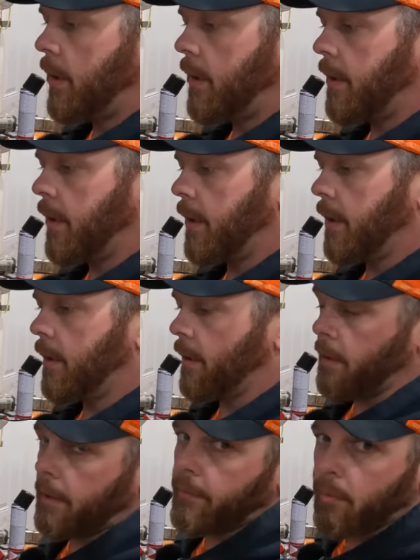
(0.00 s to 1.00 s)
then I'll
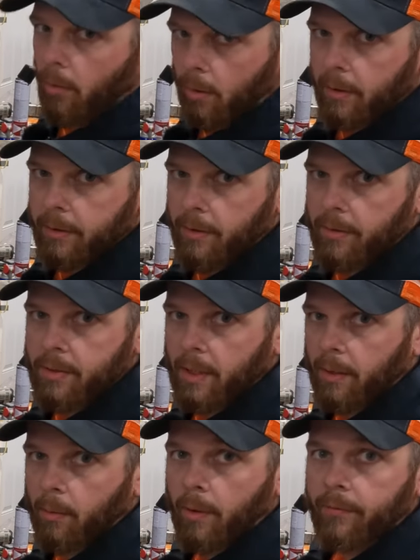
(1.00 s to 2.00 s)
have a hole on the other
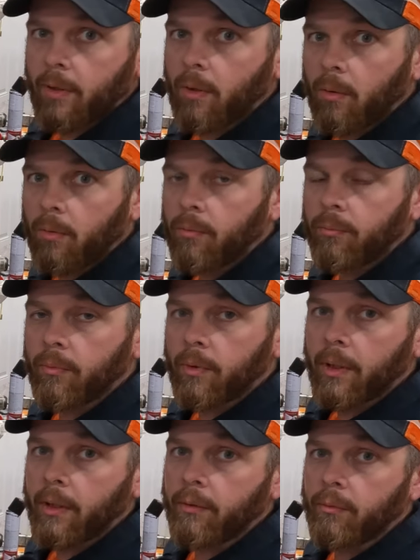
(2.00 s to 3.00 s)
side. I won't have to go
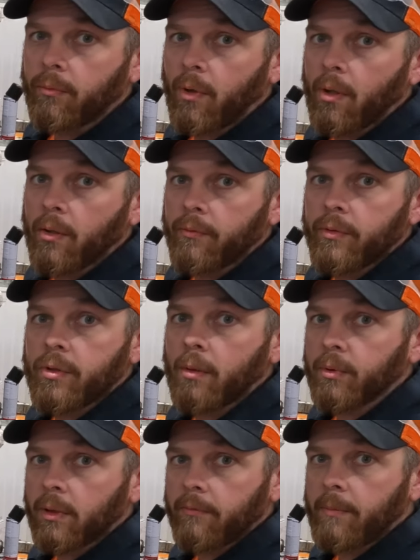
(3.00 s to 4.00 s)
uh, through all of the
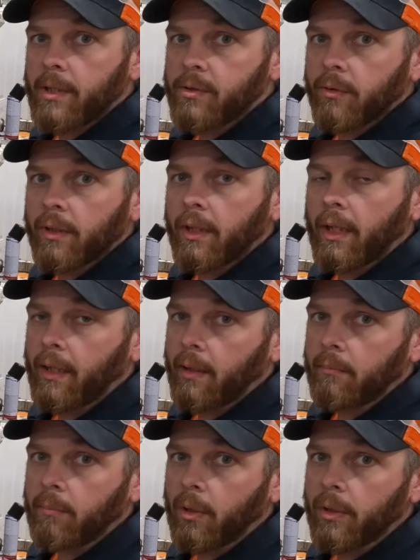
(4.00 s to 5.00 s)
trouble of measuring
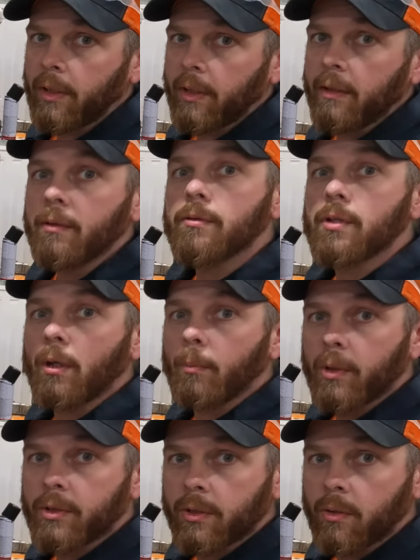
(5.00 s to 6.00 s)
and marking and center
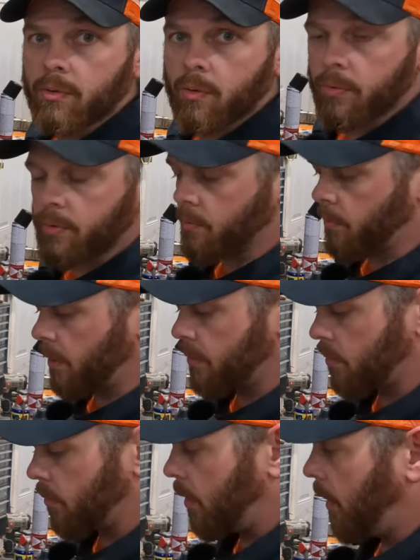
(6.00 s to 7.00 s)
punching those holes as well.
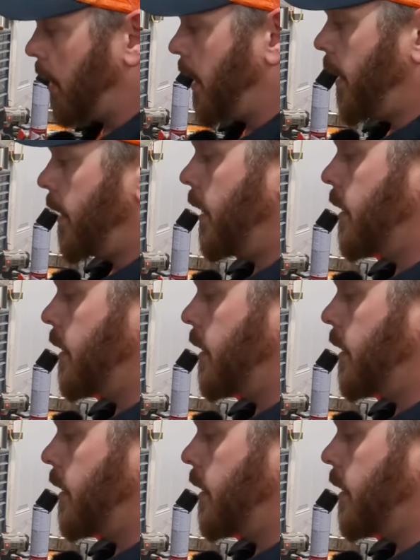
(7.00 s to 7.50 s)
So that